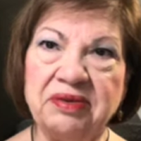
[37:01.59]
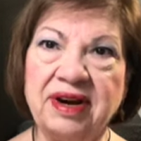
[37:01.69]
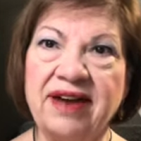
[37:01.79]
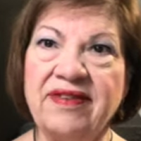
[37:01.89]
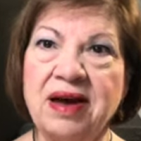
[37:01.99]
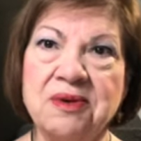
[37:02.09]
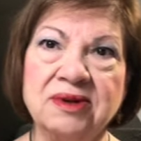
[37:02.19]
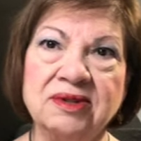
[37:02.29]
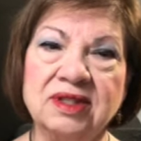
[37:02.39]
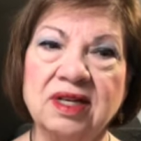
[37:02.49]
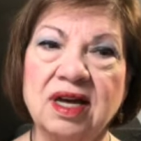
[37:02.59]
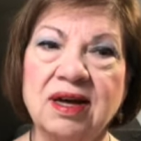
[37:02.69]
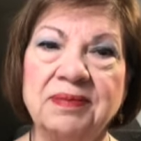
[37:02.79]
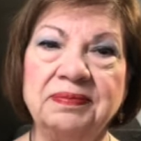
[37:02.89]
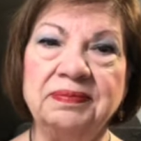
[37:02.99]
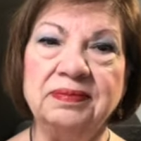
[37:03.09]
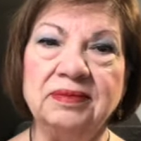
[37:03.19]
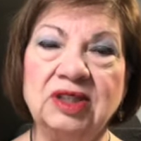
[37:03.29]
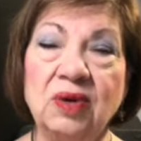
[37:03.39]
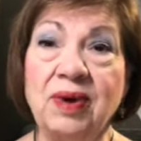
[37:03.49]
and a half hours,
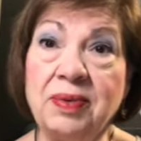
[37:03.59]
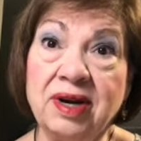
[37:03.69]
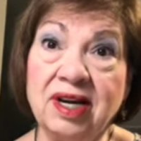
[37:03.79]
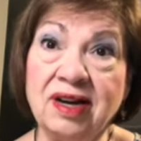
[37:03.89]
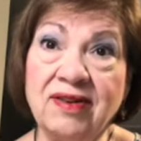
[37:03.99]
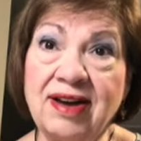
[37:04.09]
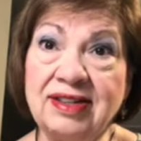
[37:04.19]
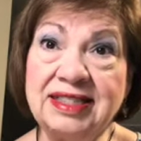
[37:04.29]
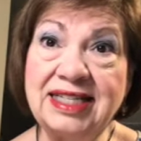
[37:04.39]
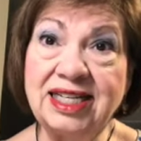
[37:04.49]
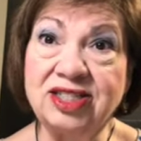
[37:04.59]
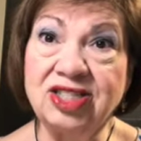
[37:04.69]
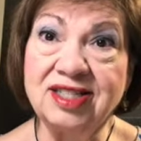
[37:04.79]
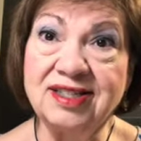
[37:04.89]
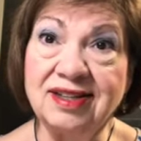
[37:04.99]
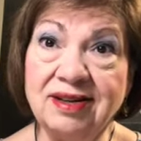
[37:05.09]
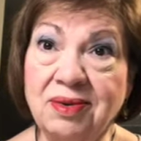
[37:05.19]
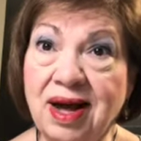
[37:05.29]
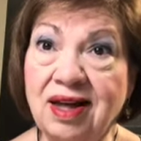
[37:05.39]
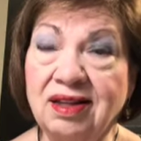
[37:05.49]
so we were going to go down and stitch just a little
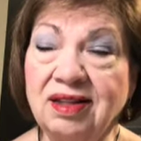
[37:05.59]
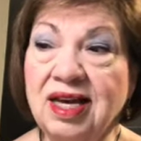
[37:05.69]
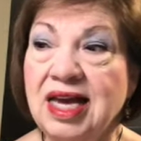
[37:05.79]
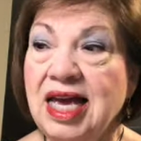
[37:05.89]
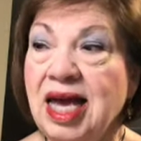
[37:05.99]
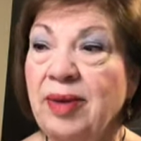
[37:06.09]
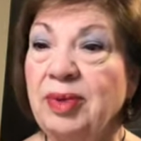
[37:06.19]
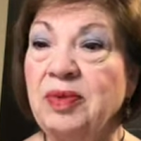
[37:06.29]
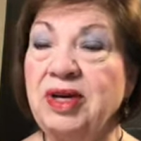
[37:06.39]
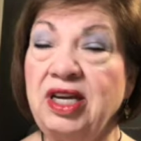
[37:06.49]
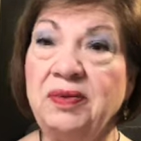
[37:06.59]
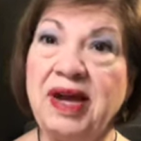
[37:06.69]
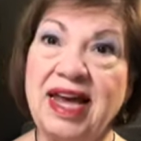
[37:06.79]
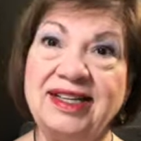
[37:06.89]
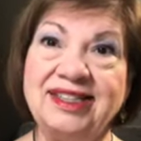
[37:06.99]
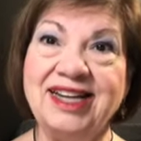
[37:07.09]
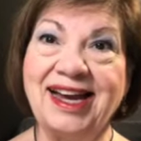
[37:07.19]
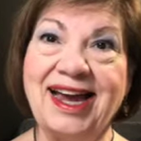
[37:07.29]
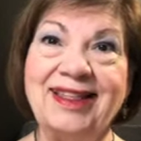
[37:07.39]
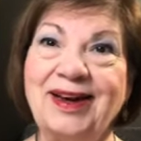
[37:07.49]
while, but we knew we had to
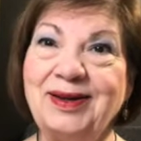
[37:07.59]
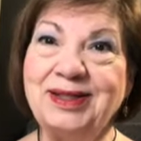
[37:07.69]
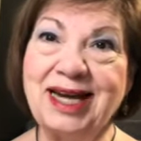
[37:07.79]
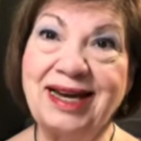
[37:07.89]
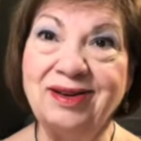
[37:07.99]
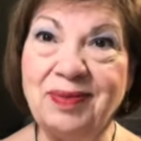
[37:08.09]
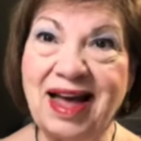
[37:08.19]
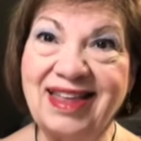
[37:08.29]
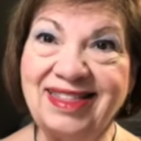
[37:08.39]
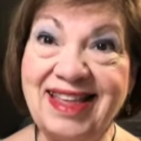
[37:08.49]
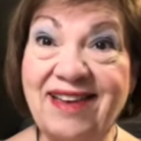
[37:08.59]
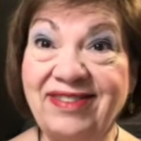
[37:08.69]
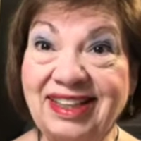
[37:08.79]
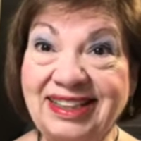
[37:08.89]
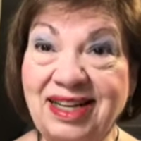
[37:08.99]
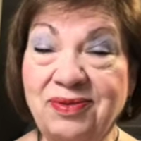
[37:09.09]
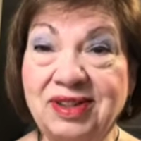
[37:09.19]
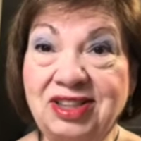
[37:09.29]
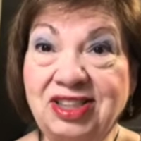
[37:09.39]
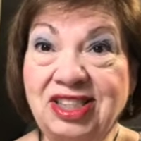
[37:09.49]
check out of the hotel by 11, and
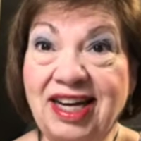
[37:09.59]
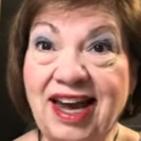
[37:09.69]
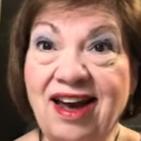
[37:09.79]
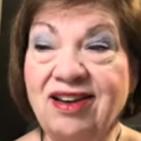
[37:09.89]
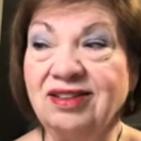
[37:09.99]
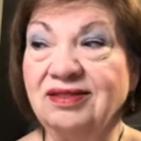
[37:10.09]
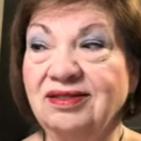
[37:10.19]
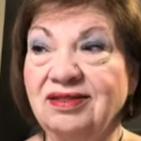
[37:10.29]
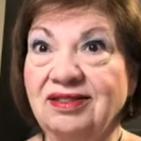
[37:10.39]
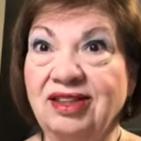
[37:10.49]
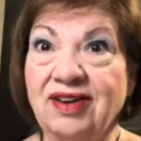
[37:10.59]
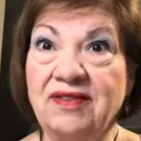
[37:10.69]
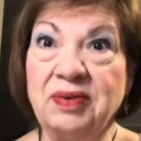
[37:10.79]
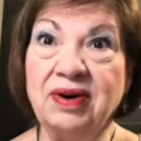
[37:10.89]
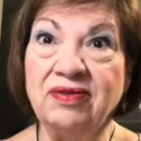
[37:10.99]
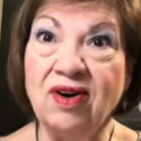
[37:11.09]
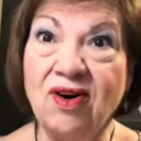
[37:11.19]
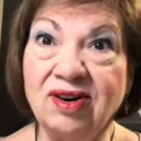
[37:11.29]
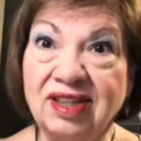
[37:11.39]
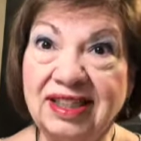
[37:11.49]
once you check out, you don't have anywhere for
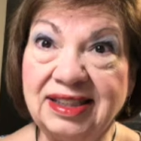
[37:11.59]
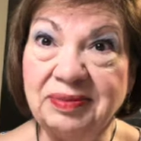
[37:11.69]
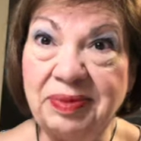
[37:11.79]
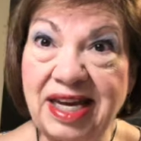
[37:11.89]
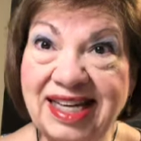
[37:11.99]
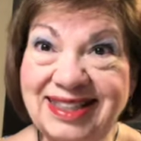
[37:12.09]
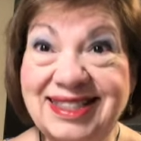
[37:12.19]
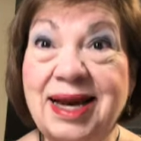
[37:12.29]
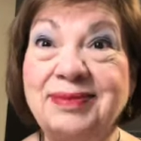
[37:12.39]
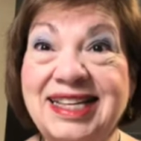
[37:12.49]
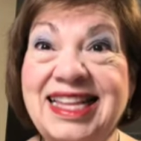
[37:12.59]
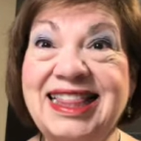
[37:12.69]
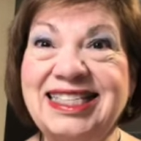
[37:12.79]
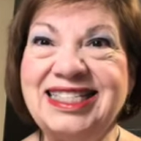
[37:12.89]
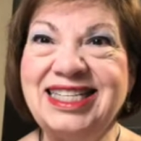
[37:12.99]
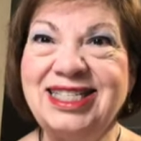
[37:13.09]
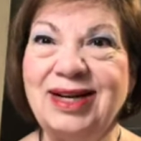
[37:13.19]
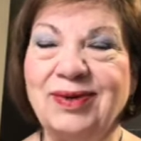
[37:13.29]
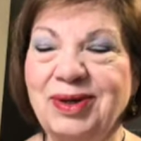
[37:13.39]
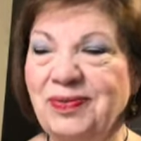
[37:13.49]
Harley to be except in the stitching
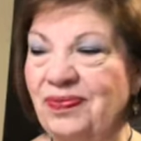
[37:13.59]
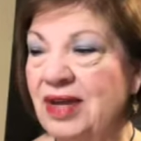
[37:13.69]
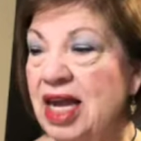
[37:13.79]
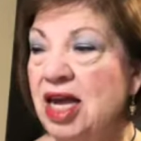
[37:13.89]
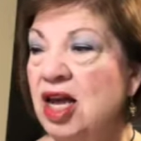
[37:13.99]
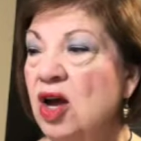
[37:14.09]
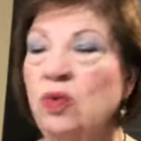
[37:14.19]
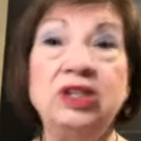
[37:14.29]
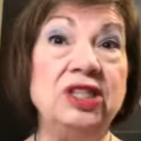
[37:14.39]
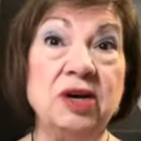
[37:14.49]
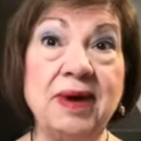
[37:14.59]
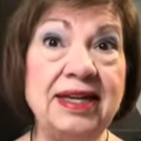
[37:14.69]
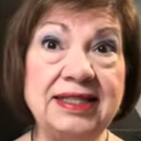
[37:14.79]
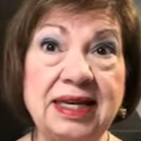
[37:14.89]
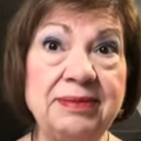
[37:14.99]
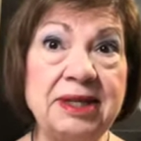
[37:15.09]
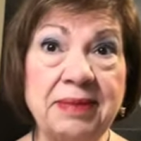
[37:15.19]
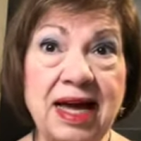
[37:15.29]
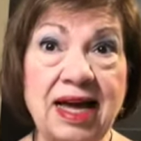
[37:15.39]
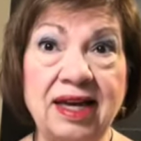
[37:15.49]
room, which nobody seemed to
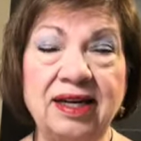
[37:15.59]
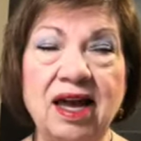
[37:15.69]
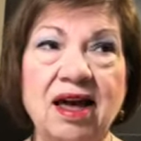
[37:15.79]
mind.